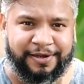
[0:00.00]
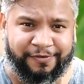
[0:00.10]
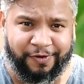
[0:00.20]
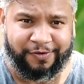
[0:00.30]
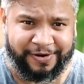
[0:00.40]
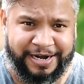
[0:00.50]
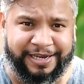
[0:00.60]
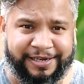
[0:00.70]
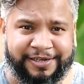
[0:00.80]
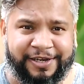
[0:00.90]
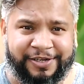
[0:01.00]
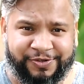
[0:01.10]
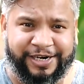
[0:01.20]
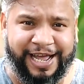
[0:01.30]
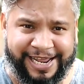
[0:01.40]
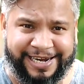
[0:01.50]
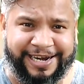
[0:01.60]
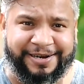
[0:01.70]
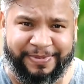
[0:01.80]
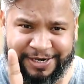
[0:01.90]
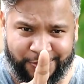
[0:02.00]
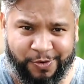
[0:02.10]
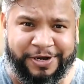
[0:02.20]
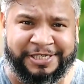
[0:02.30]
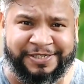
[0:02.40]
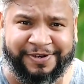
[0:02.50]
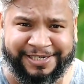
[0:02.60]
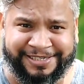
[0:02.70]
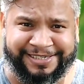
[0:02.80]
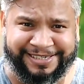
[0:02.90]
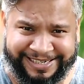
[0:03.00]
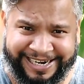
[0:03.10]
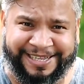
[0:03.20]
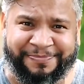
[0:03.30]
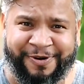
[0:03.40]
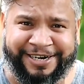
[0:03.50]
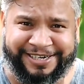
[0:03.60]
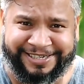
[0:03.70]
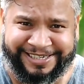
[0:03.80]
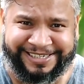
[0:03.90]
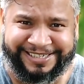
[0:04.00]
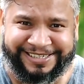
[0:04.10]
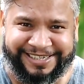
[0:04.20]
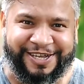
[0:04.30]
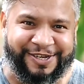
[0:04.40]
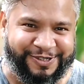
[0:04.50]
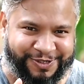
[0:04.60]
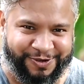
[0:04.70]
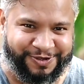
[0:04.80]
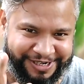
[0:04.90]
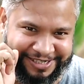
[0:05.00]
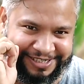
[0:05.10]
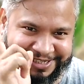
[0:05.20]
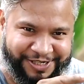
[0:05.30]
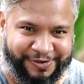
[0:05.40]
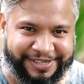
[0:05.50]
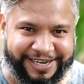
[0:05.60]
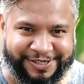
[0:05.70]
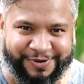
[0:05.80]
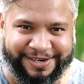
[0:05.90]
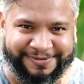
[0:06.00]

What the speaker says: for funding so that I can get a better OS device. Get the point? So, see you in the next one.